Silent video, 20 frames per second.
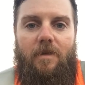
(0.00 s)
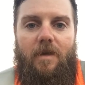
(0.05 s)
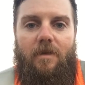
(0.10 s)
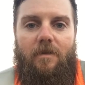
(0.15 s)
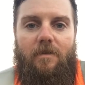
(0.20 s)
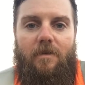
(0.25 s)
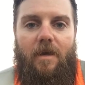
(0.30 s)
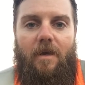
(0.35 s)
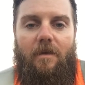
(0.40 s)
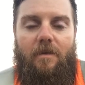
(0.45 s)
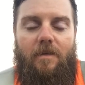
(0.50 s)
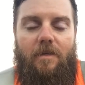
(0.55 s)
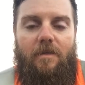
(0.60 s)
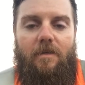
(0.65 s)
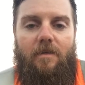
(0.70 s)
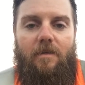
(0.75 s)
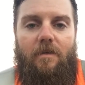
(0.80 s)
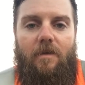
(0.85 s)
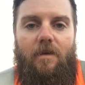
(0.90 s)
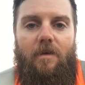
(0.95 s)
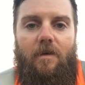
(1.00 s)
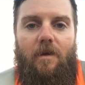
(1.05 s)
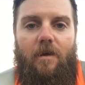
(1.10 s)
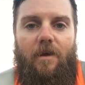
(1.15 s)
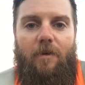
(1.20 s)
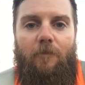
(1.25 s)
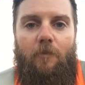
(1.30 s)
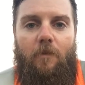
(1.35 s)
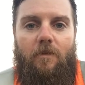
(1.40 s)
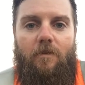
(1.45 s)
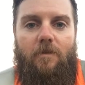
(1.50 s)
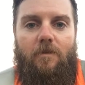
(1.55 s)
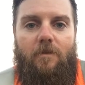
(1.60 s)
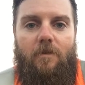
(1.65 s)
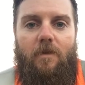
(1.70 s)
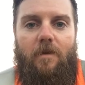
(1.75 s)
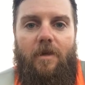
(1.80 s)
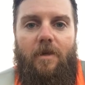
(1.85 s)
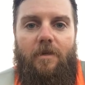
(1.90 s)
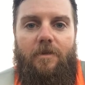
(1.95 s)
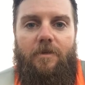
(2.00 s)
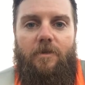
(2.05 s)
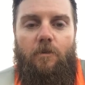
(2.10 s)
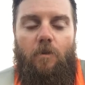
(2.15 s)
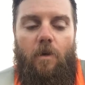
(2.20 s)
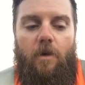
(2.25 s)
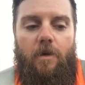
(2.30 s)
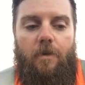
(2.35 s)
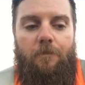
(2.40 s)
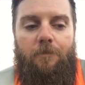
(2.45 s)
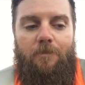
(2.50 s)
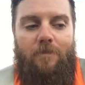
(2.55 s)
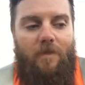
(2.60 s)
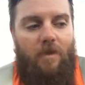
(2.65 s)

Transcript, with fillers: down to town again, uh, I'll get one in the truck headed your way.